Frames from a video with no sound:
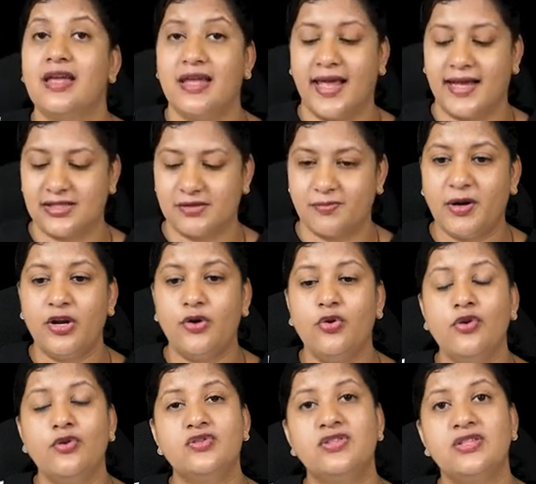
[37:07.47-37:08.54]
Yes, but do
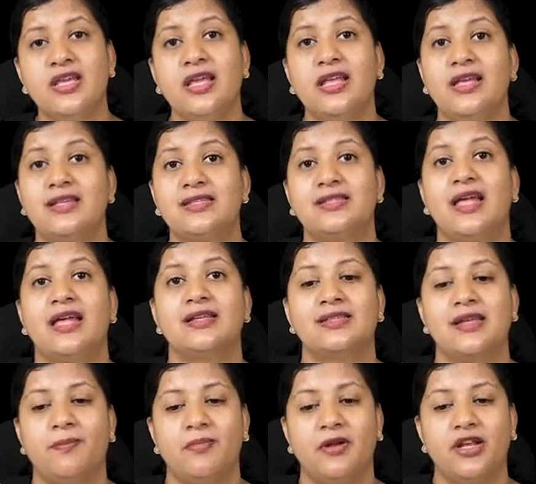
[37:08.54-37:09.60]
you see, is there
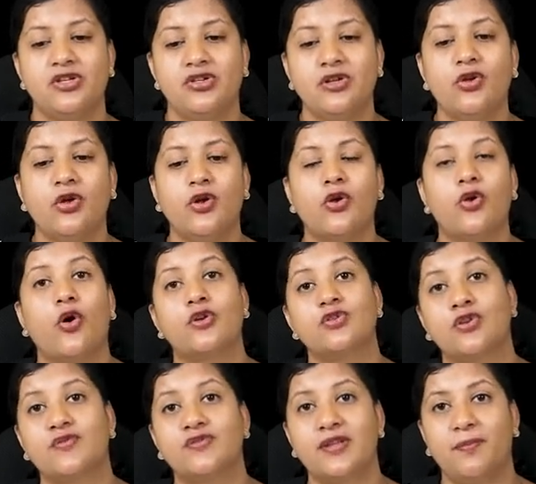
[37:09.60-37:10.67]
septation or
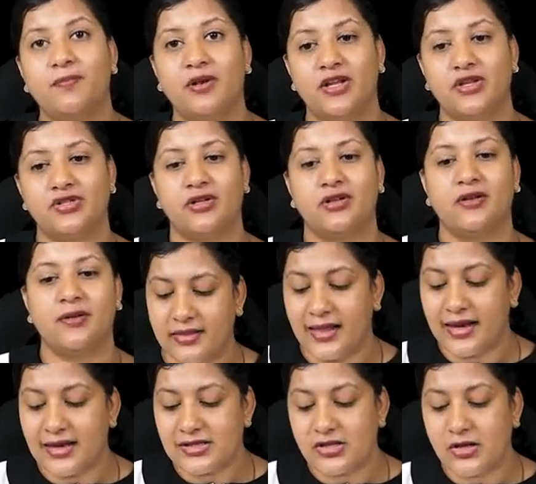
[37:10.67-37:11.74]
loss of septation?
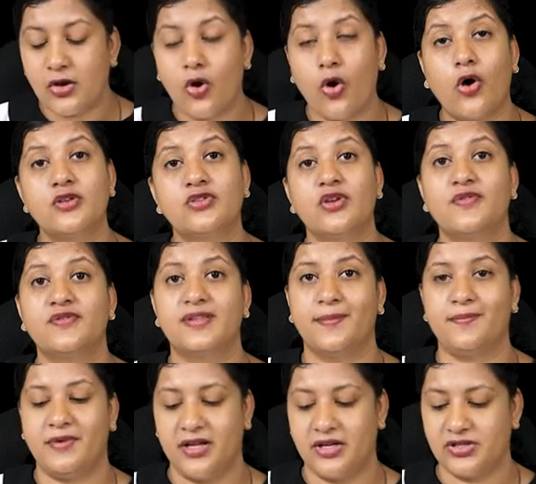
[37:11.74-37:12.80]
There is loss of
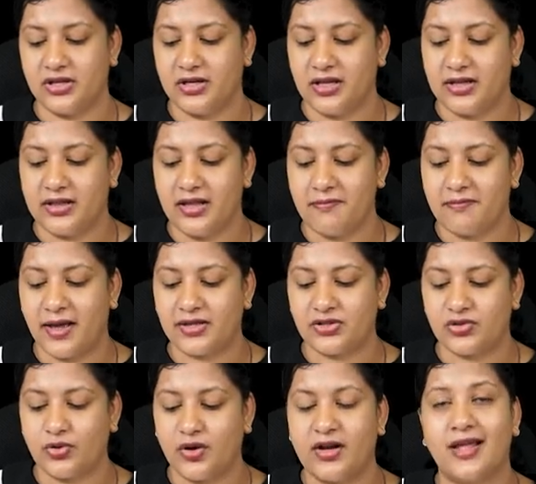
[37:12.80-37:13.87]
septation in the
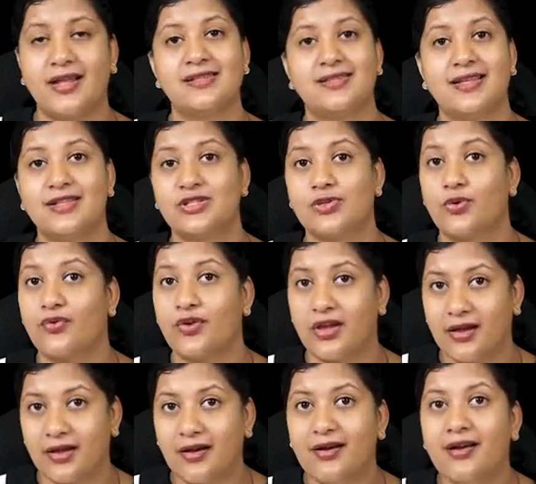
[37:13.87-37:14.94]
mastoid air cells over
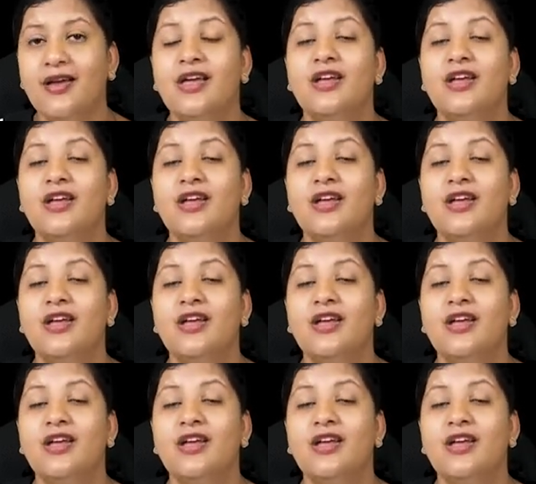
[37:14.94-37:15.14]
here.